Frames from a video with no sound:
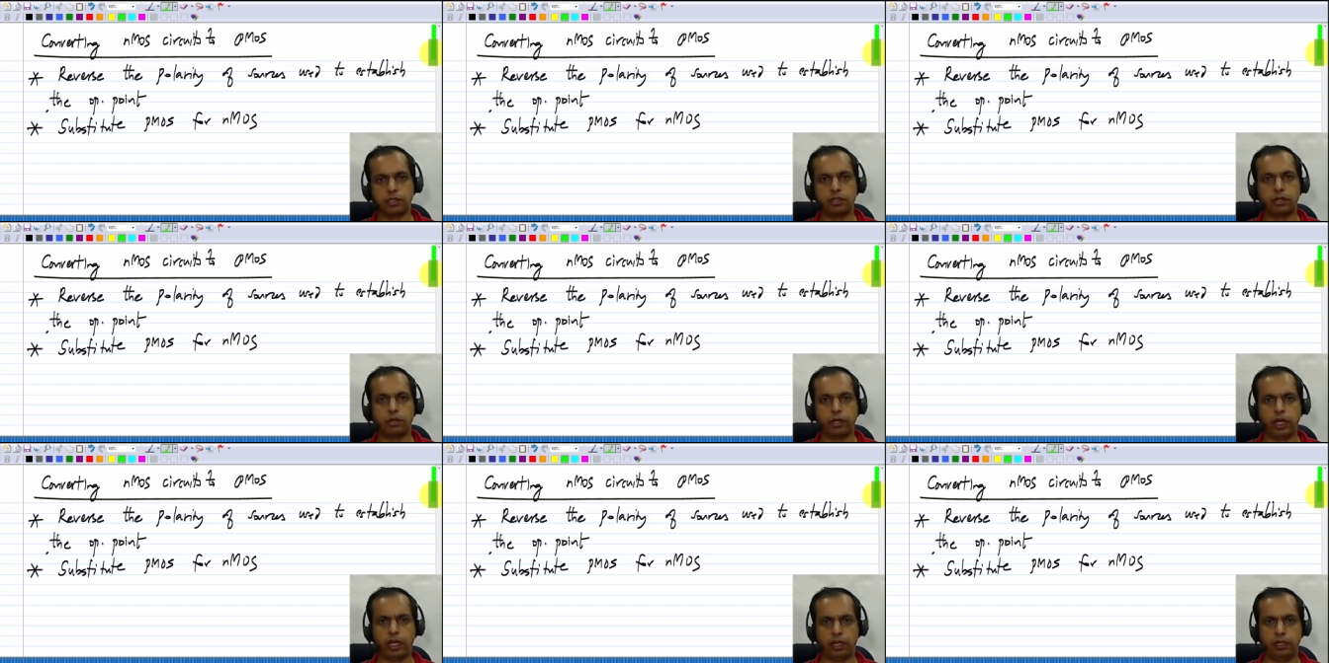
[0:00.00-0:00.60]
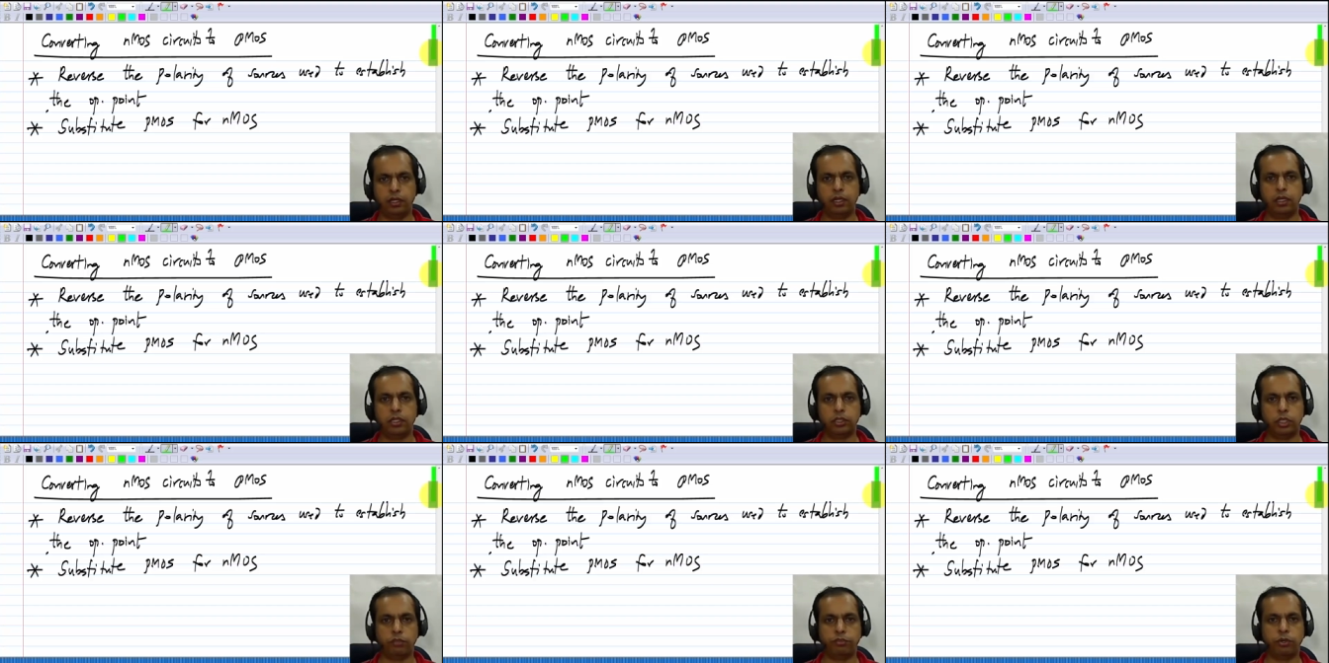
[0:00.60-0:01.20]
Okay,
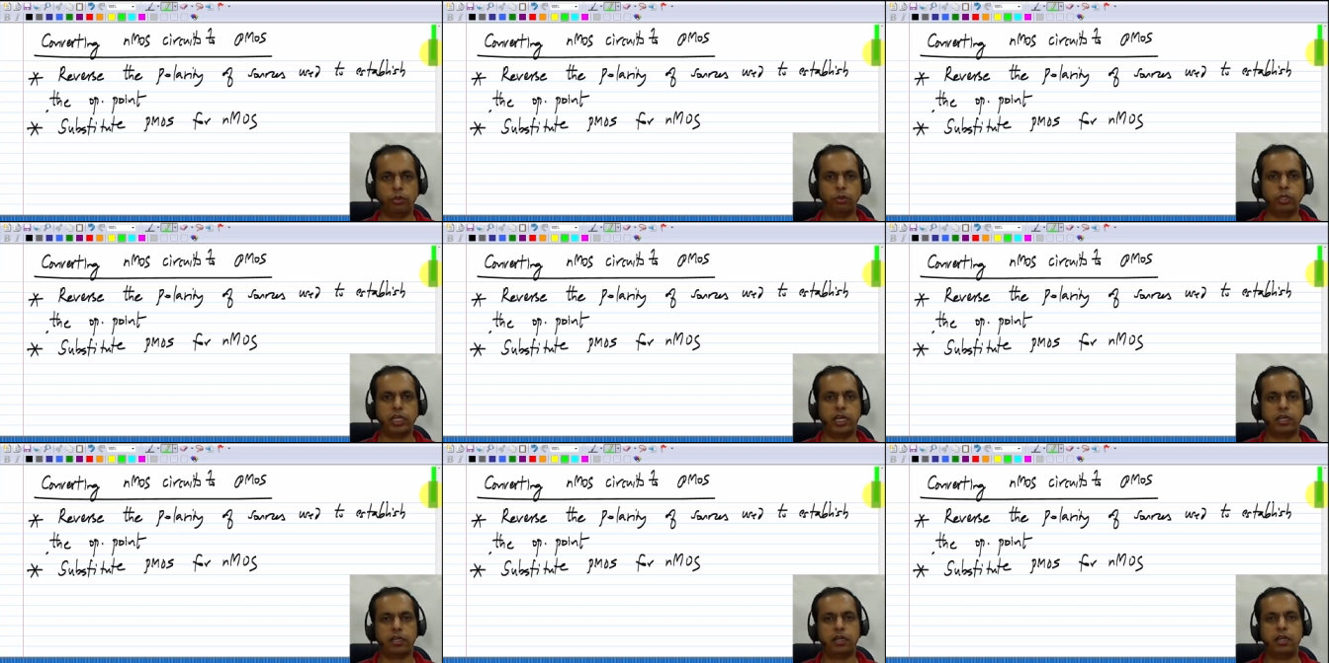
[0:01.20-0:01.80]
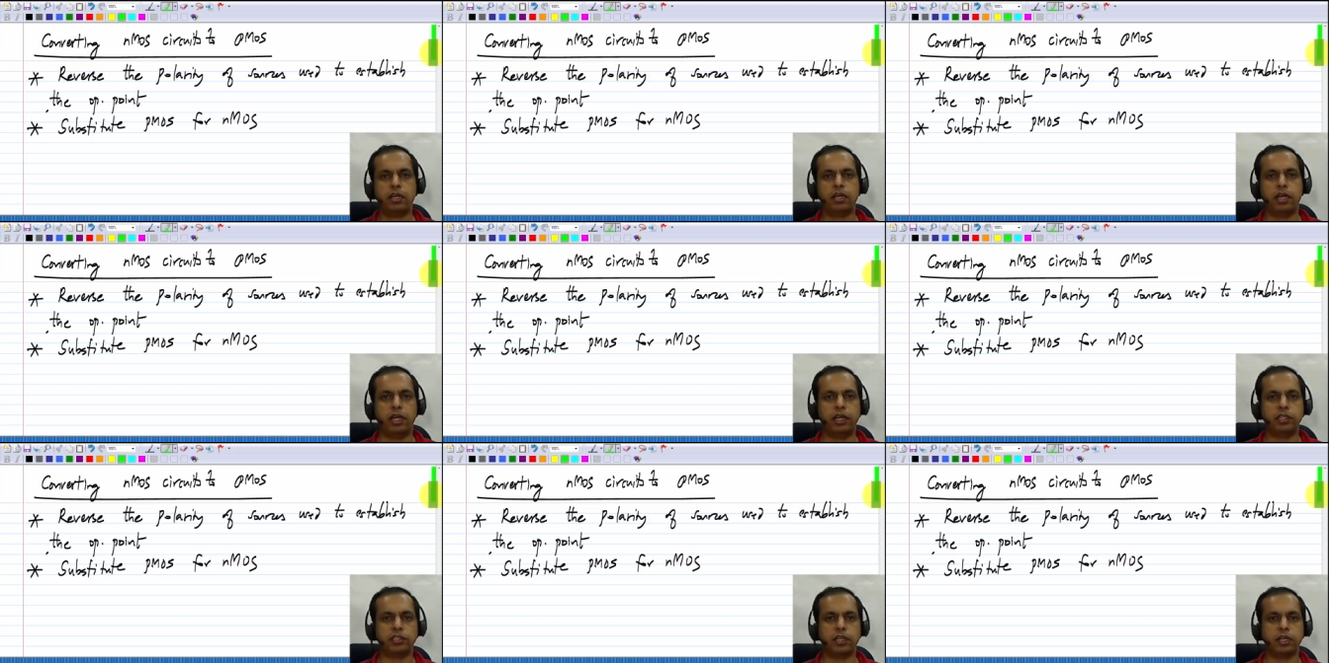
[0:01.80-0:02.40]
so if you do that,
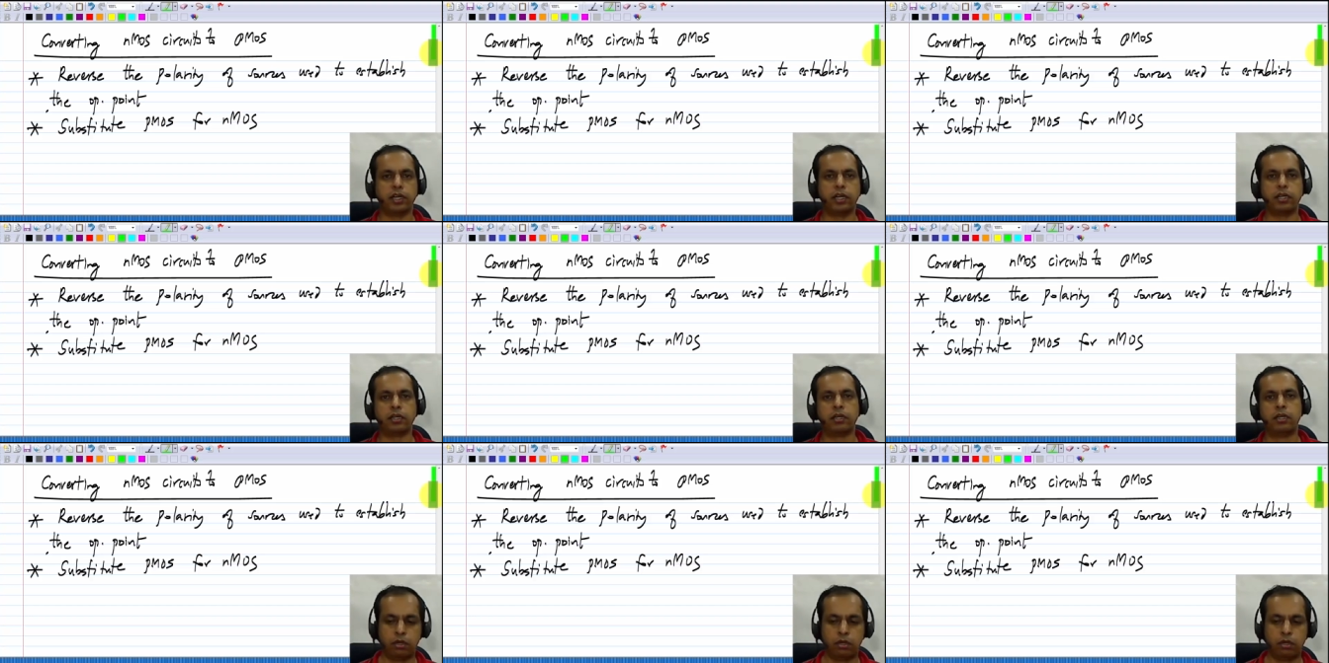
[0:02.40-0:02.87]
any circuit,